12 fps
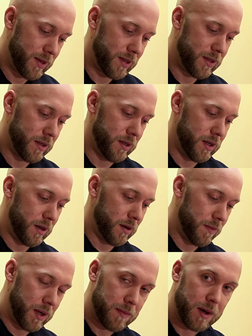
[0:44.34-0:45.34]
which muscles
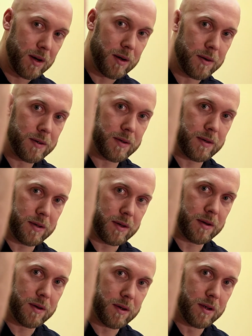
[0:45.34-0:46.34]
indeed are going to be the most
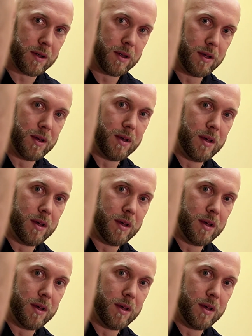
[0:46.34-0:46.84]
effective for you.